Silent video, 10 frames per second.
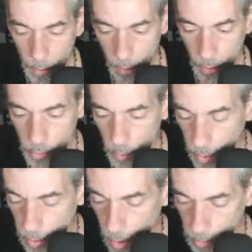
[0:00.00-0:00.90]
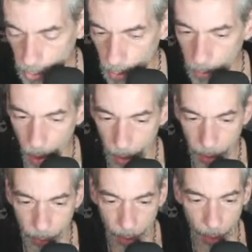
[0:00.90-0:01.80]
And so right now I'm just
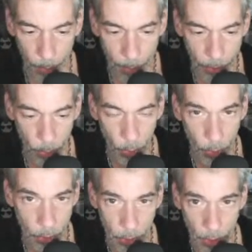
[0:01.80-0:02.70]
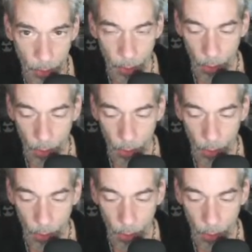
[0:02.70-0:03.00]
combining the elemental portion